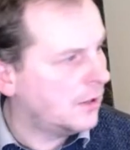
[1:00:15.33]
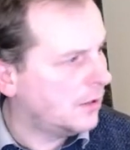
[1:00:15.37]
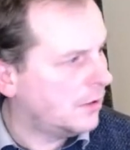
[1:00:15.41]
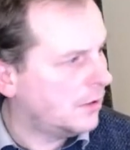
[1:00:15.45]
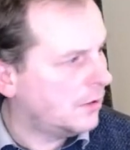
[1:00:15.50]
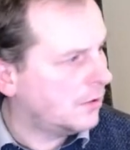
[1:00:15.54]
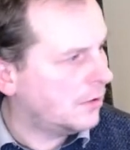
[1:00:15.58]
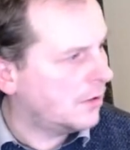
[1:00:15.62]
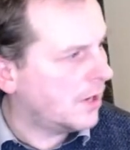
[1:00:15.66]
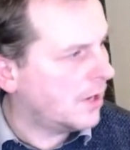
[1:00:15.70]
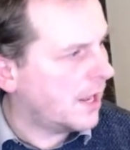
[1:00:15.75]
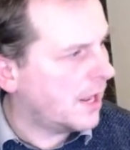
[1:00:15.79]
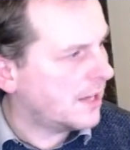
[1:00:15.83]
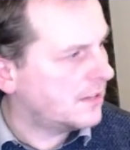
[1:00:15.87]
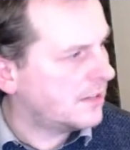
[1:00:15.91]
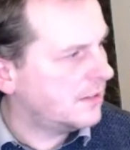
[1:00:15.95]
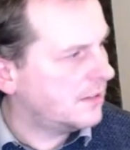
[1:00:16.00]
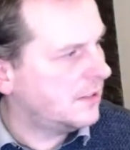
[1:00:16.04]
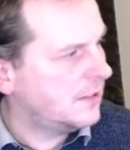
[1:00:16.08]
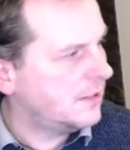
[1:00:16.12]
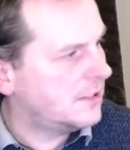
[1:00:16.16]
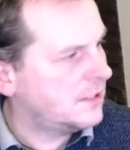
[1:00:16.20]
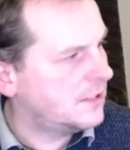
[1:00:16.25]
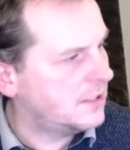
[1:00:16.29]
You can
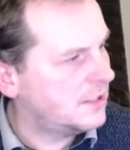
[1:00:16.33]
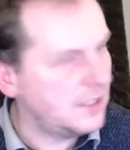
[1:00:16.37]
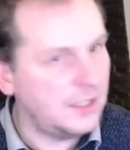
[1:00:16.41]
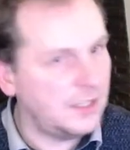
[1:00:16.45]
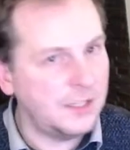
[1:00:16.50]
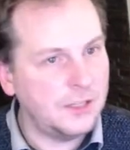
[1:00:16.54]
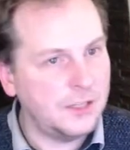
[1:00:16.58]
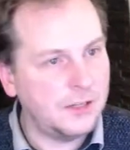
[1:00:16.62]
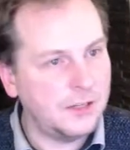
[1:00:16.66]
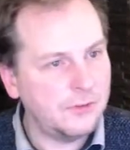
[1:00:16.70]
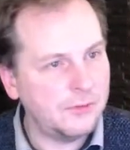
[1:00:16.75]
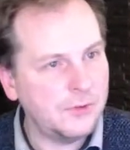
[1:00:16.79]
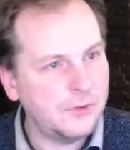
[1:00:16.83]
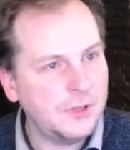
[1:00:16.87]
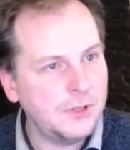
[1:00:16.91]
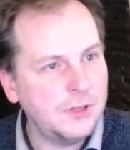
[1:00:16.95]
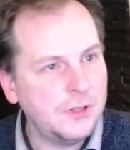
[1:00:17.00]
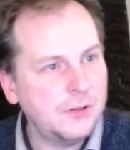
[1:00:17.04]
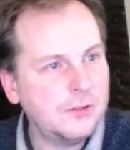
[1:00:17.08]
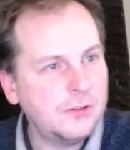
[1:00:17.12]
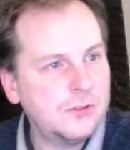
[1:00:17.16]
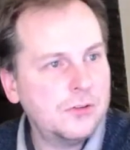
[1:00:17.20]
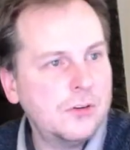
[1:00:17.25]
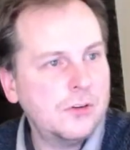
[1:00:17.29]
actually see, if we
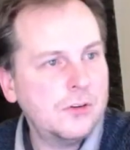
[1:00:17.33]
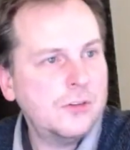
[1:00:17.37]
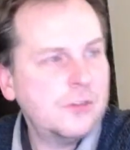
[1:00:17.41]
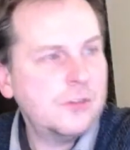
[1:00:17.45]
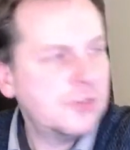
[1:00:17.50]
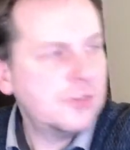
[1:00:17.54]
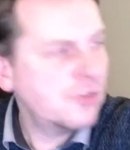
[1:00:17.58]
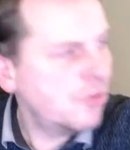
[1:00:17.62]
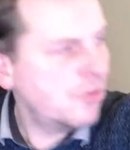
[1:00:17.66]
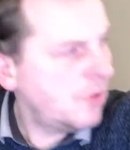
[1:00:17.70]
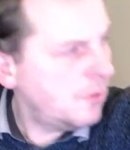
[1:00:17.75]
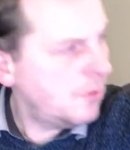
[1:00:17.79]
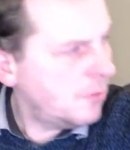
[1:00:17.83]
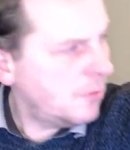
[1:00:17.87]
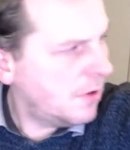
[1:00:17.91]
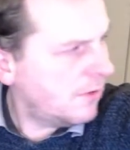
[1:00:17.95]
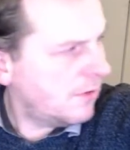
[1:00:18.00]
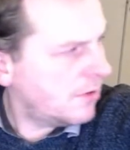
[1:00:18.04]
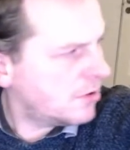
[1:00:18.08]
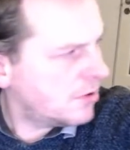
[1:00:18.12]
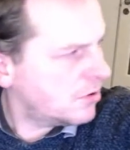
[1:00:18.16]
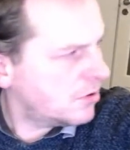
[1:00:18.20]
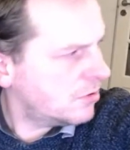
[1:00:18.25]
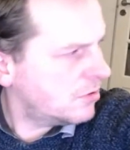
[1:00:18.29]
turn the screen ever
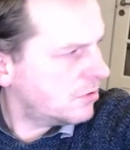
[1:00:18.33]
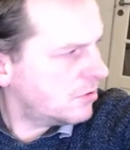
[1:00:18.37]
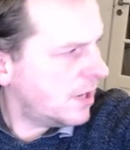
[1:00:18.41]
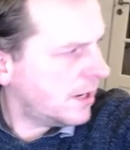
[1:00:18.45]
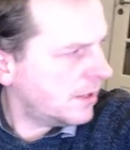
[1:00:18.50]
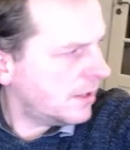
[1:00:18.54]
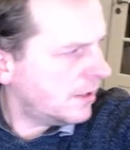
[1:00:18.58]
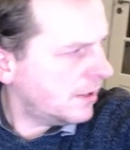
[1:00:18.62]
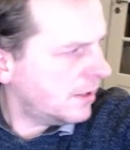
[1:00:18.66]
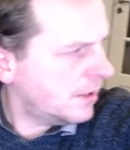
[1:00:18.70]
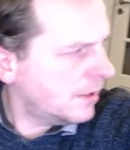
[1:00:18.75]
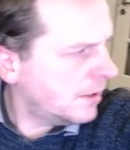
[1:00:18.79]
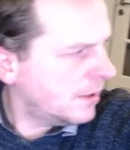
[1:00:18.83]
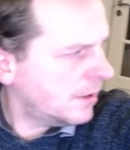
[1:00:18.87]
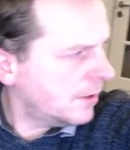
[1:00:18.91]
so slightly,